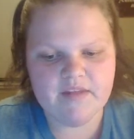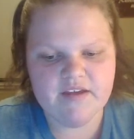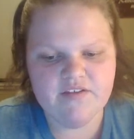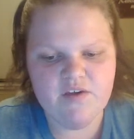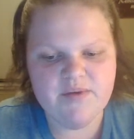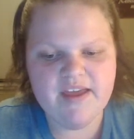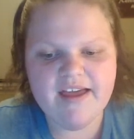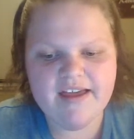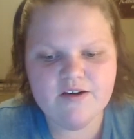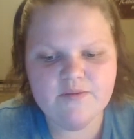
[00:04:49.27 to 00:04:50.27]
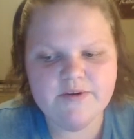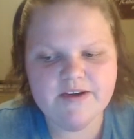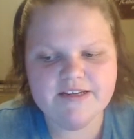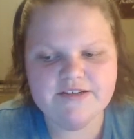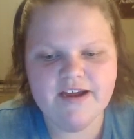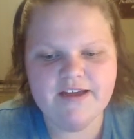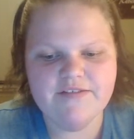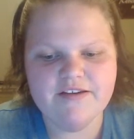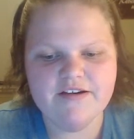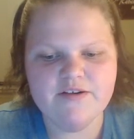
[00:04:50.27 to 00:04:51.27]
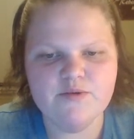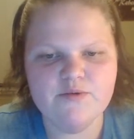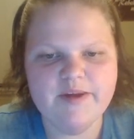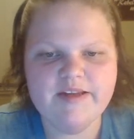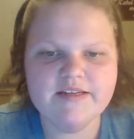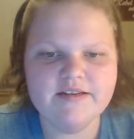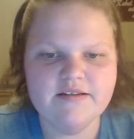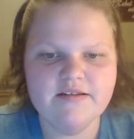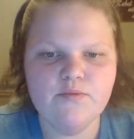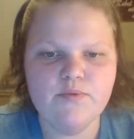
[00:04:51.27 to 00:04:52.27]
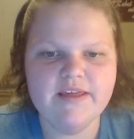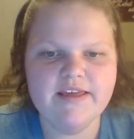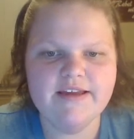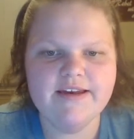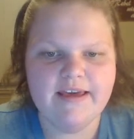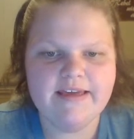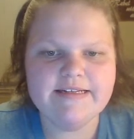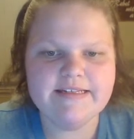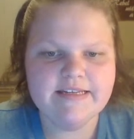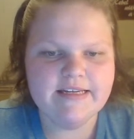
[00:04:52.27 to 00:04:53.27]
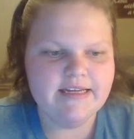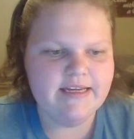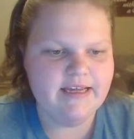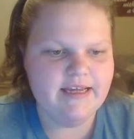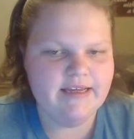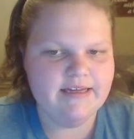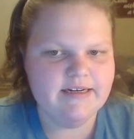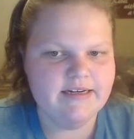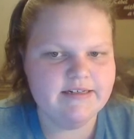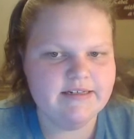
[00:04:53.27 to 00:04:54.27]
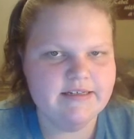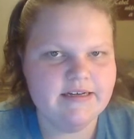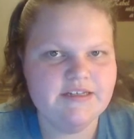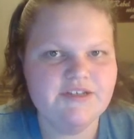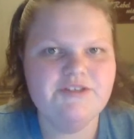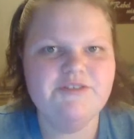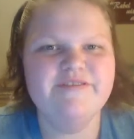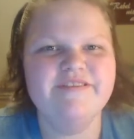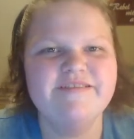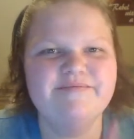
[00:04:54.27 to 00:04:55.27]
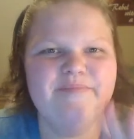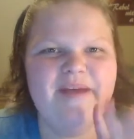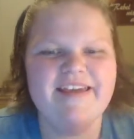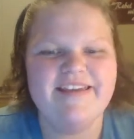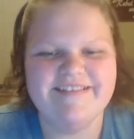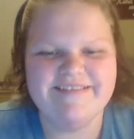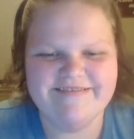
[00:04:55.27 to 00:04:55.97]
So yeah, I hope you guys are having a great weekend night, and I'll talk to you soon. Bye.